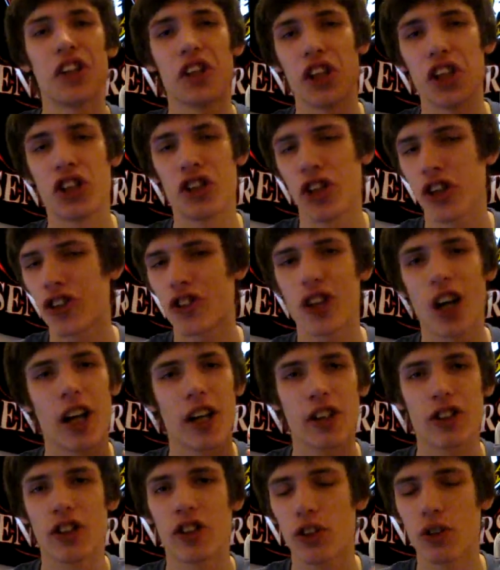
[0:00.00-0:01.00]
You just
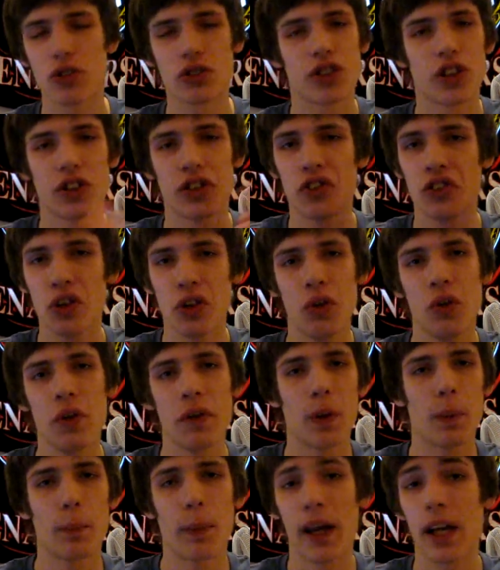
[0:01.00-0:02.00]
got introduced to
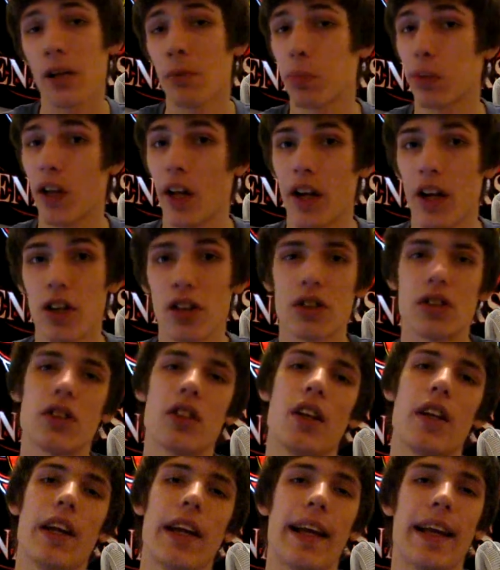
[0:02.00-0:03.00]
2 of the main
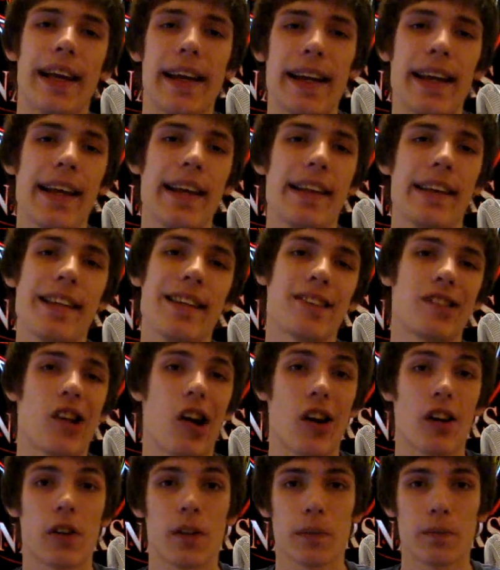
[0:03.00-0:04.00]
players in
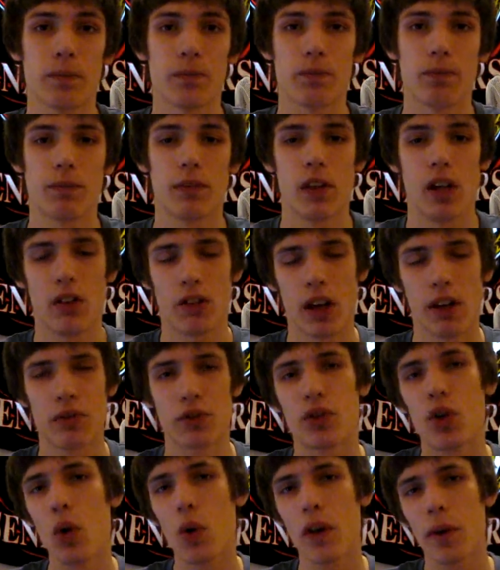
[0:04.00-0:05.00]
this arc.
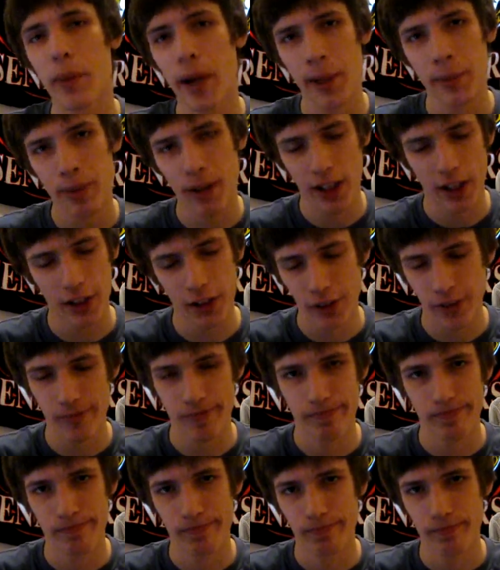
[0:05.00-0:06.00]
Okay, 2 of the main players.